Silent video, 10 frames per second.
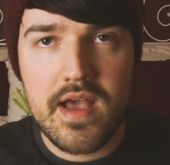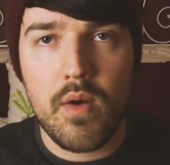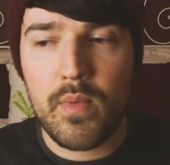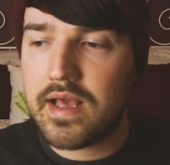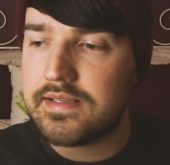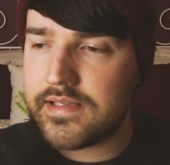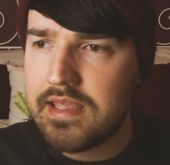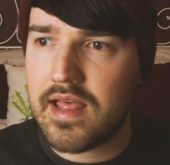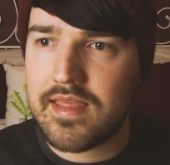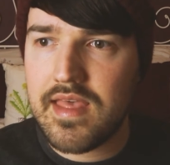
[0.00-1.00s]
And when I
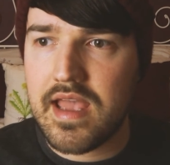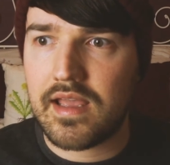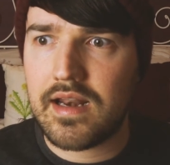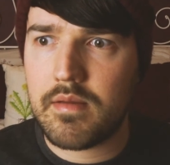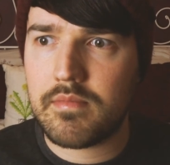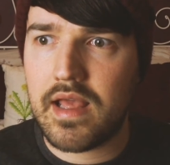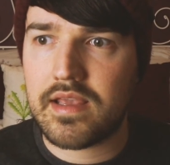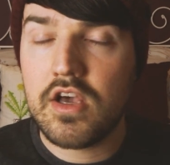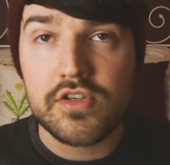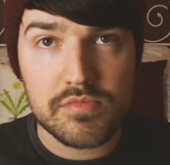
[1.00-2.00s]
see that thing and I'm
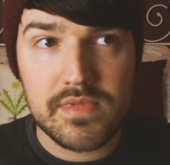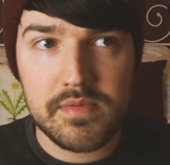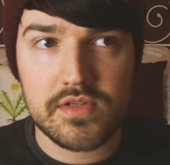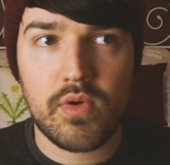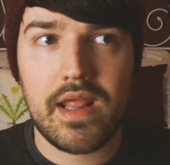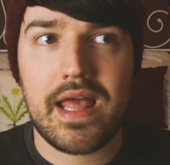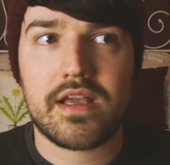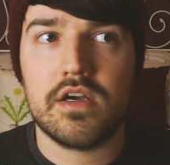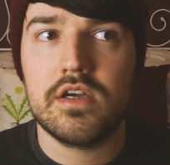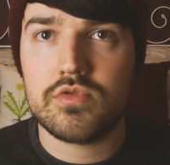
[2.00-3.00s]
like, sometimes it's quite
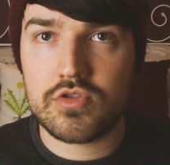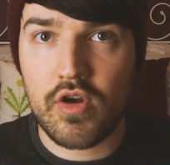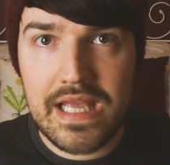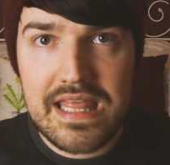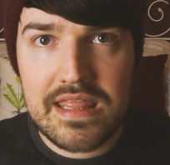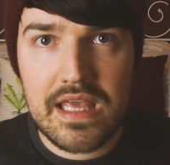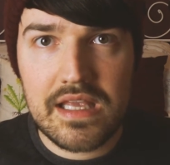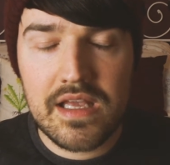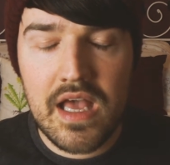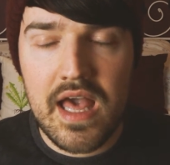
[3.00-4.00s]
like a shocking
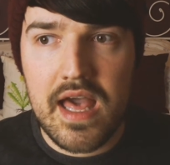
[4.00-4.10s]
thing.